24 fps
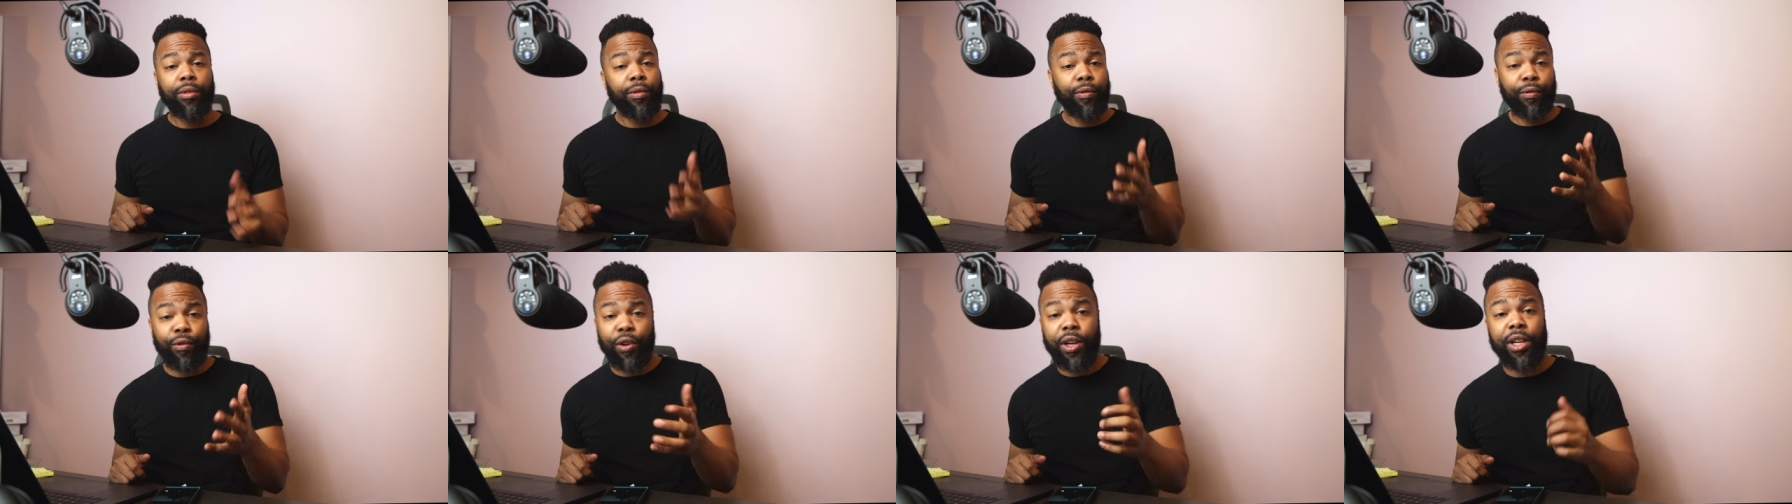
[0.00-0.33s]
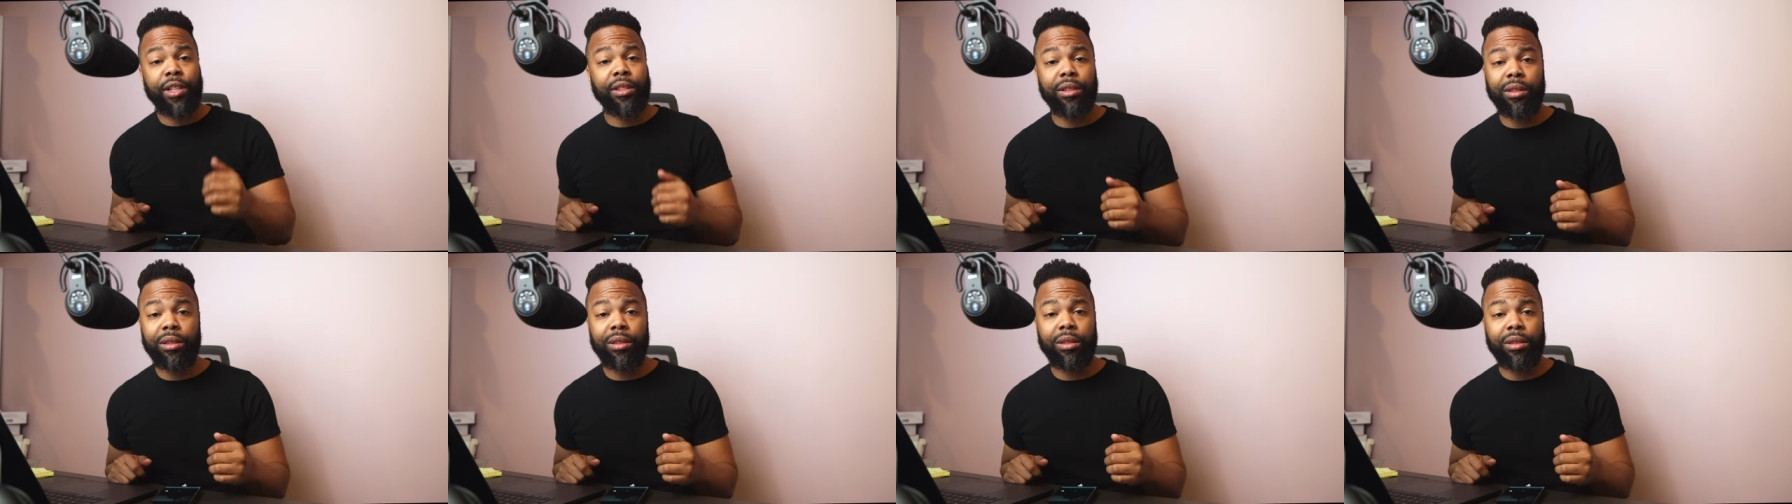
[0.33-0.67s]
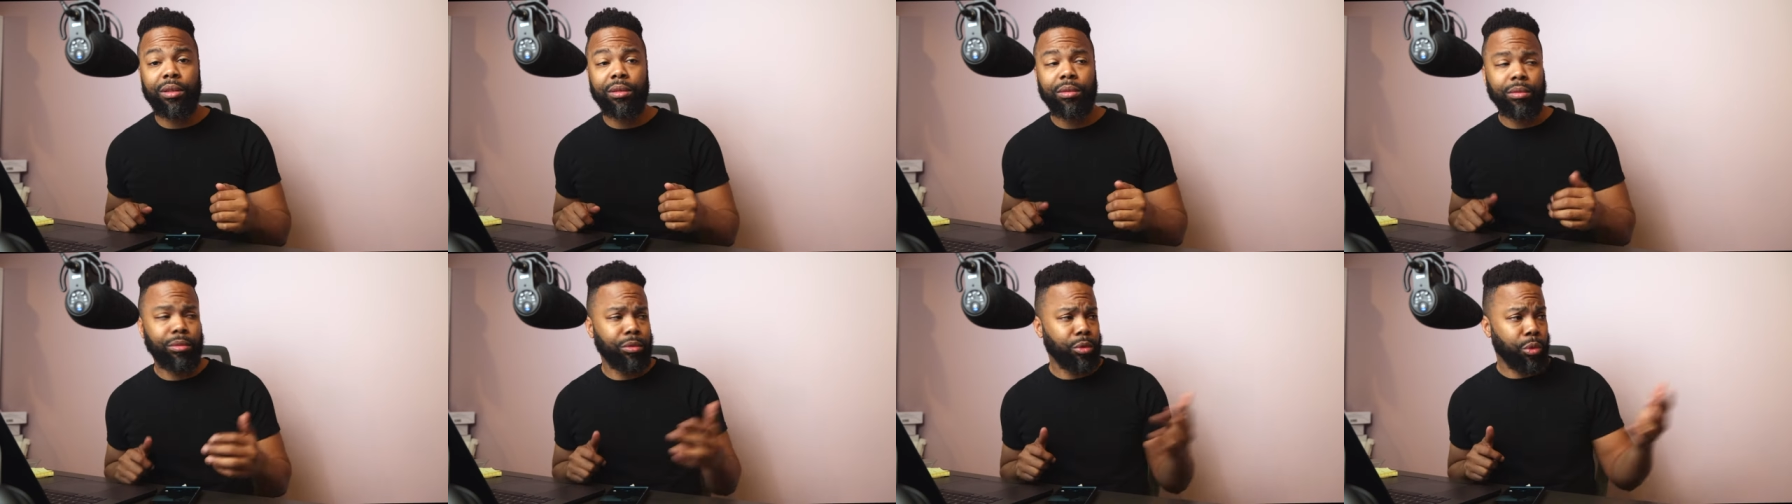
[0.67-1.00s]
friends.
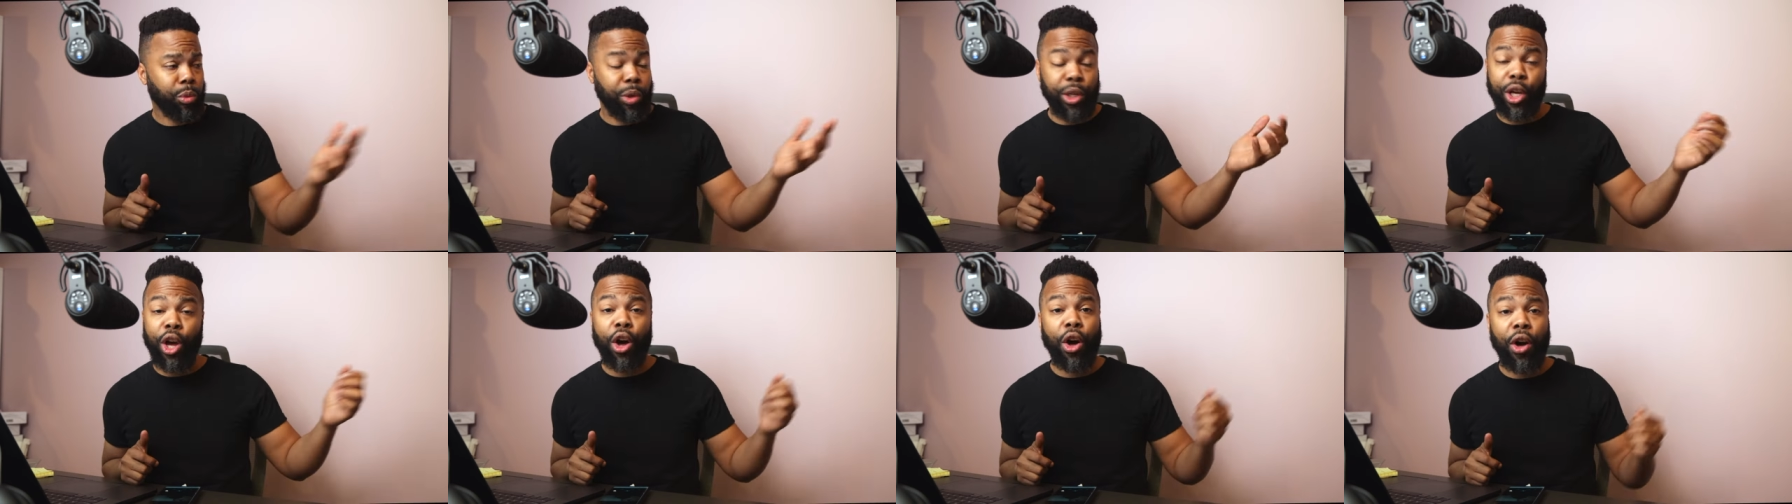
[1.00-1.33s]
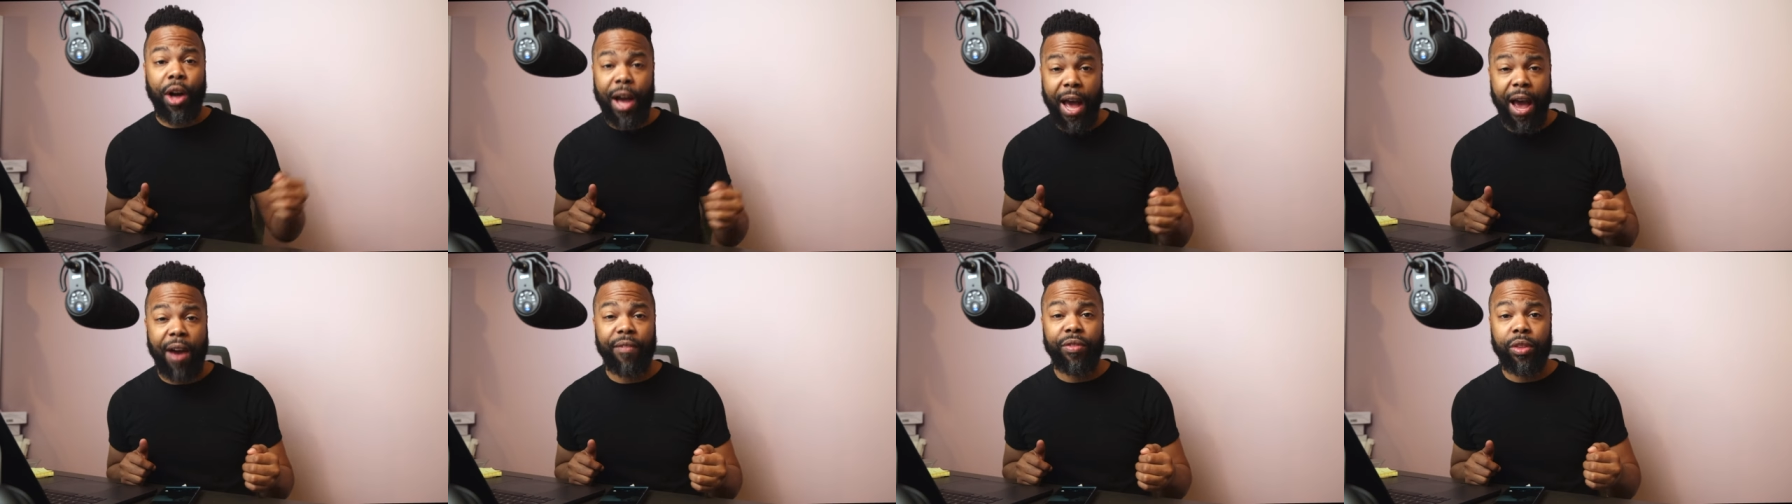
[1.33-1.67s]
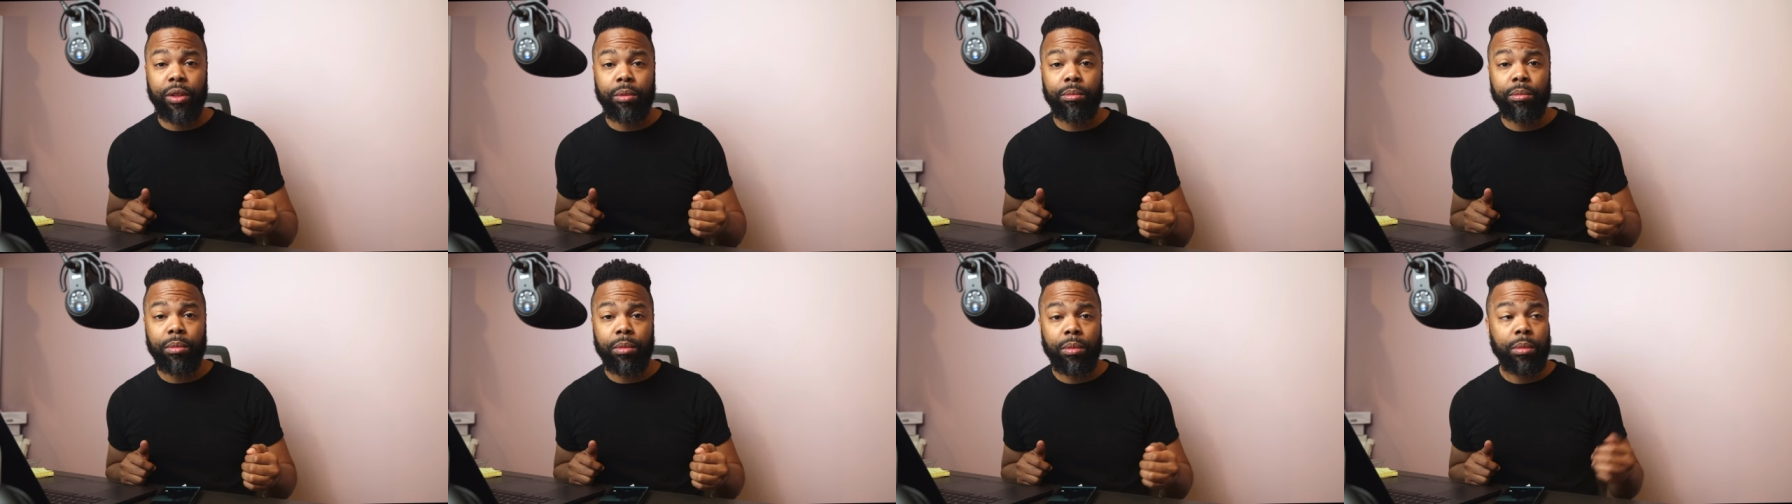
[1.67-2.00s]
We all have
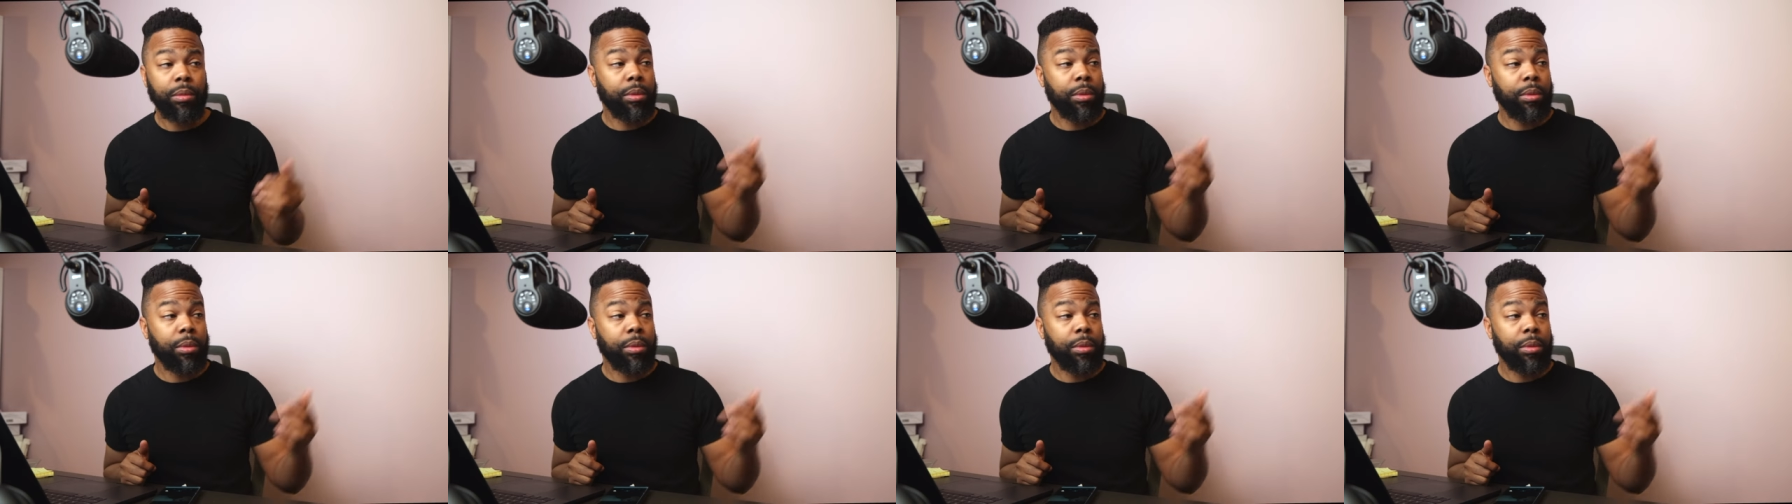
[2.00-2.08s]
them.